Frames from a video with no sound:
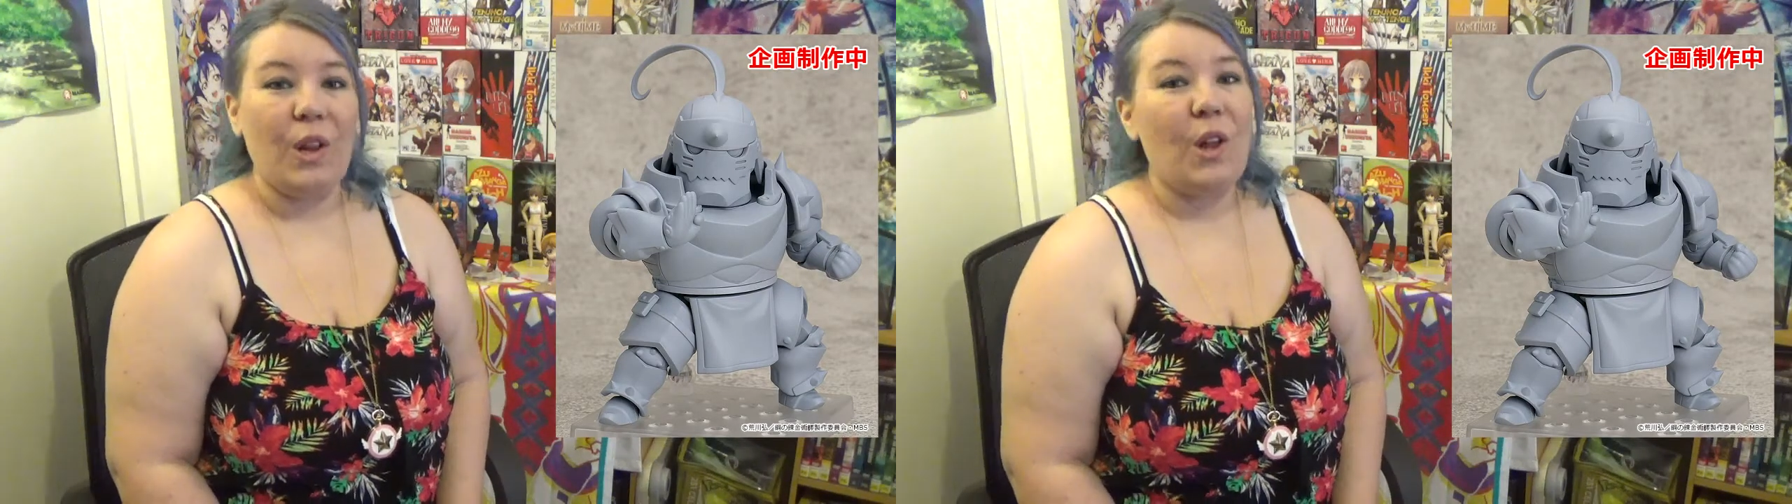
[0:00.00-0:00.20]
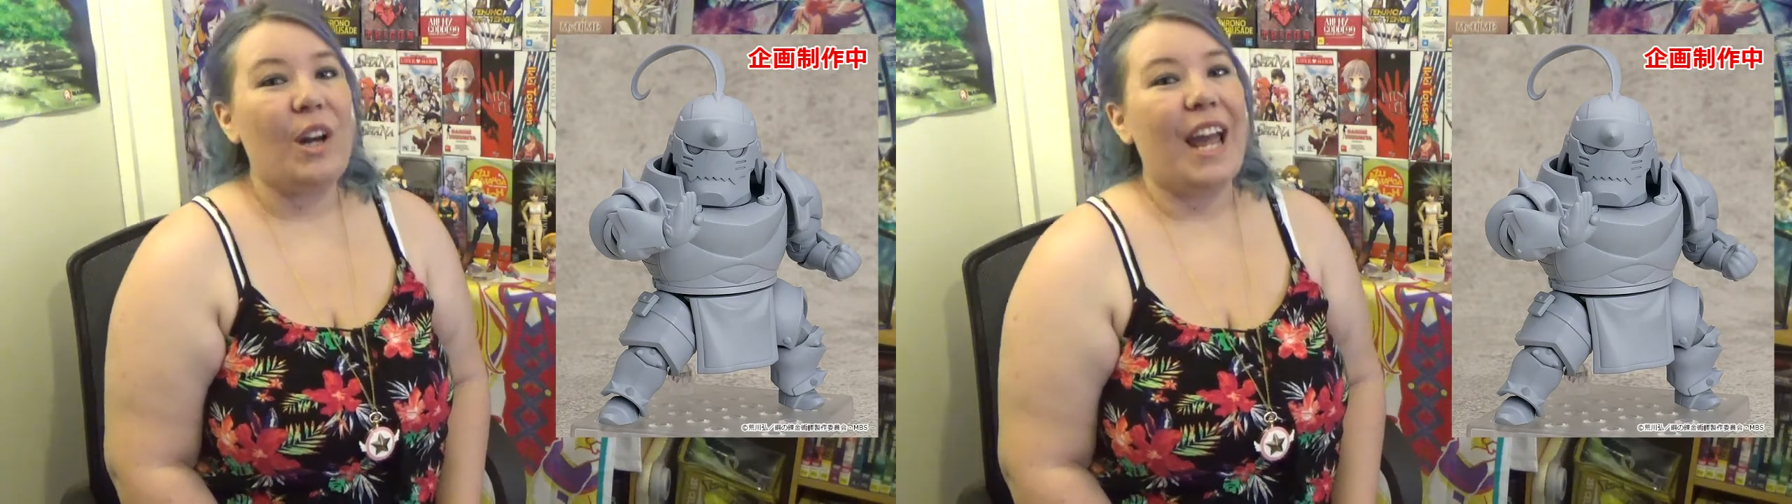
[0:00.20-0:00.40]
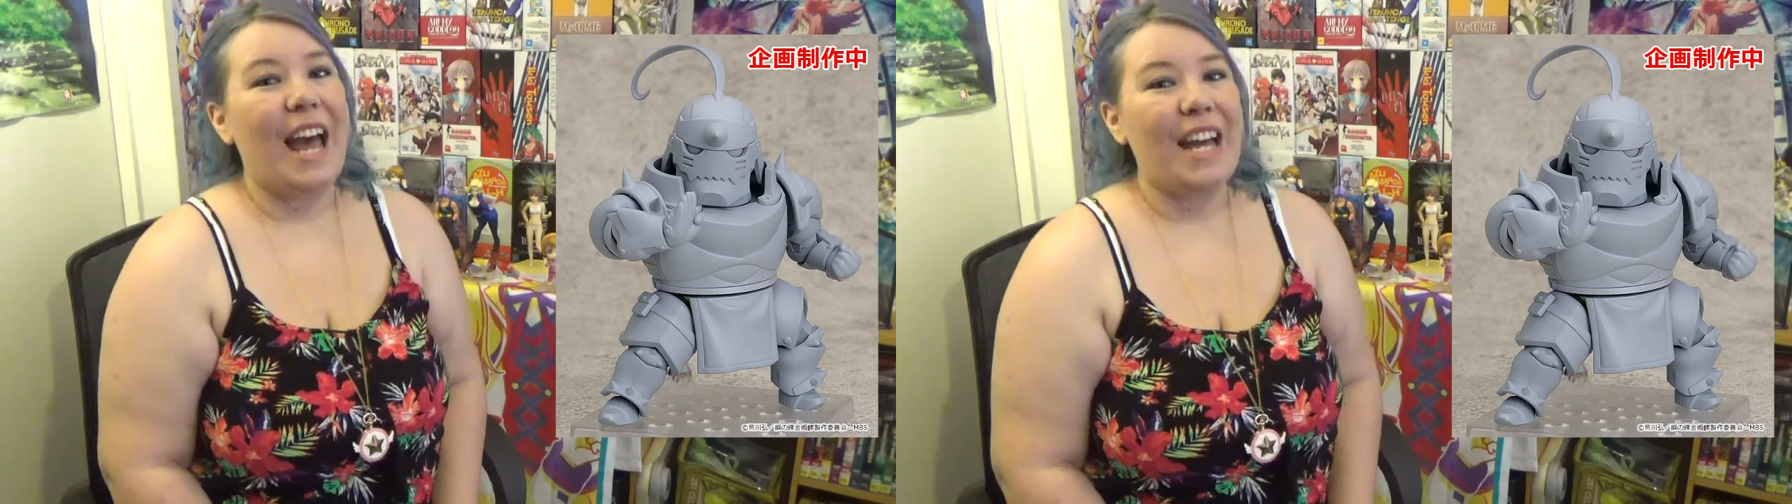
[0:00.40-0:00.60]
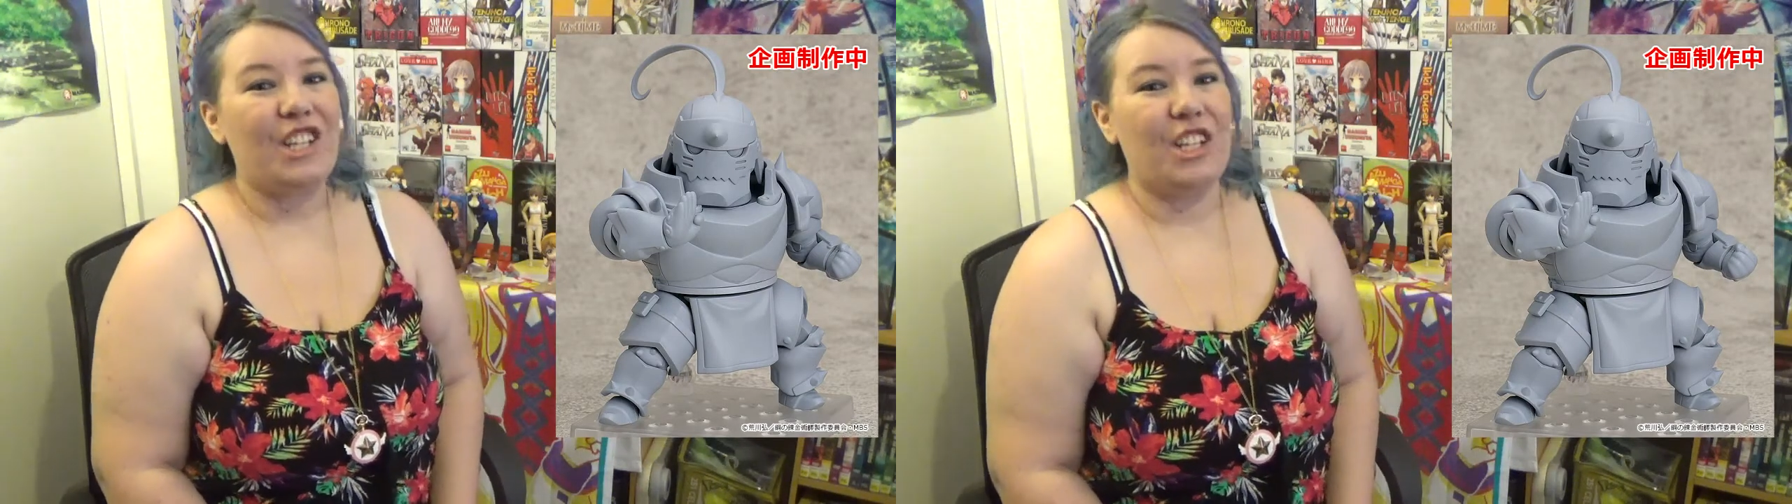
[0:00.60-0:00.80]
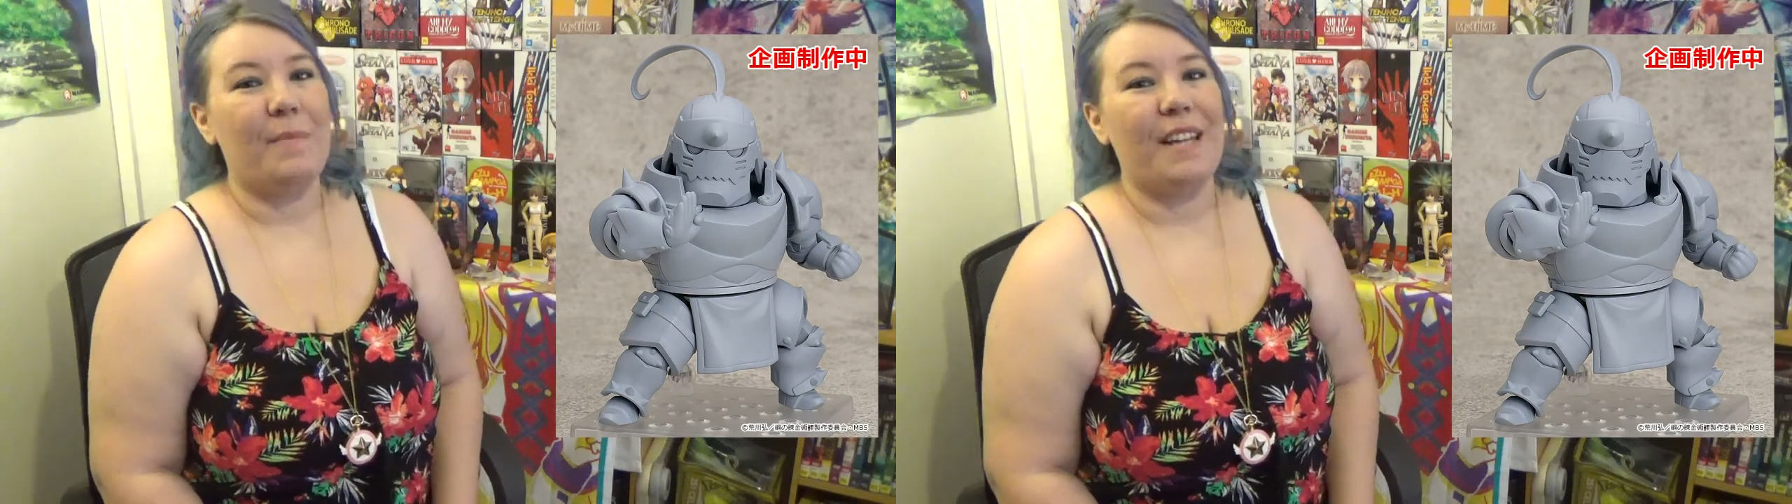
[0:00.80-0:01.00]
Look how
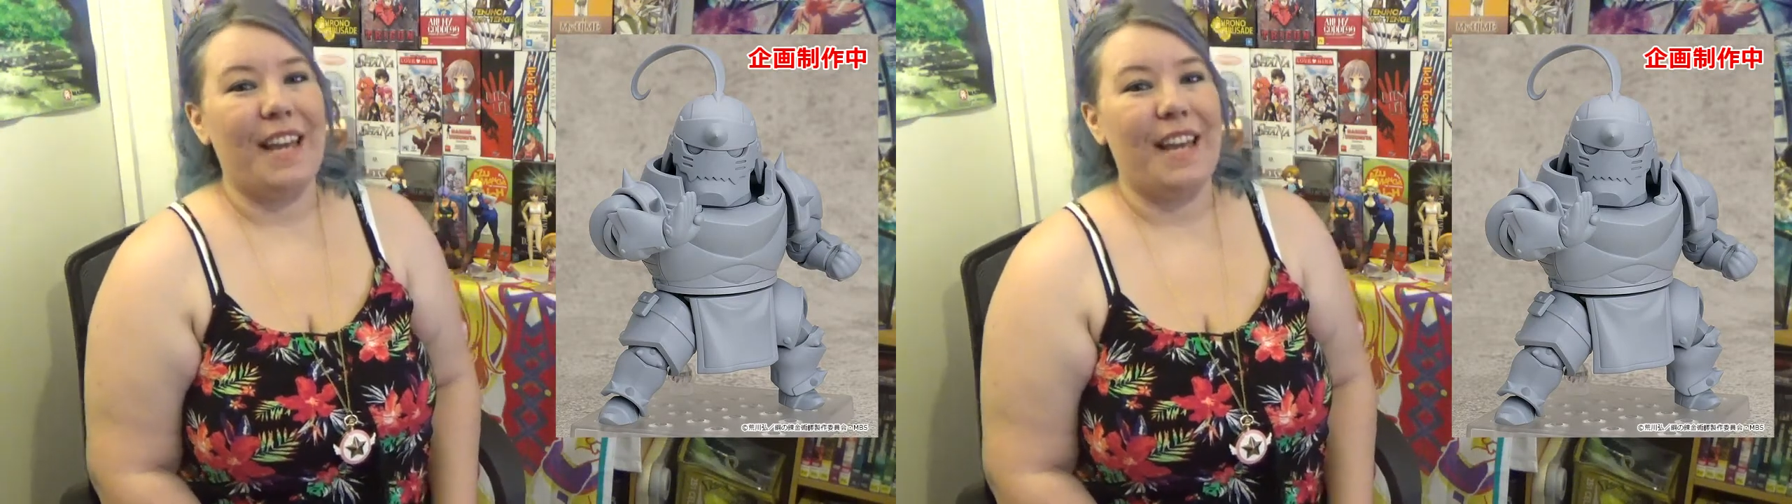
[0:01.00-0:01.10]
chibi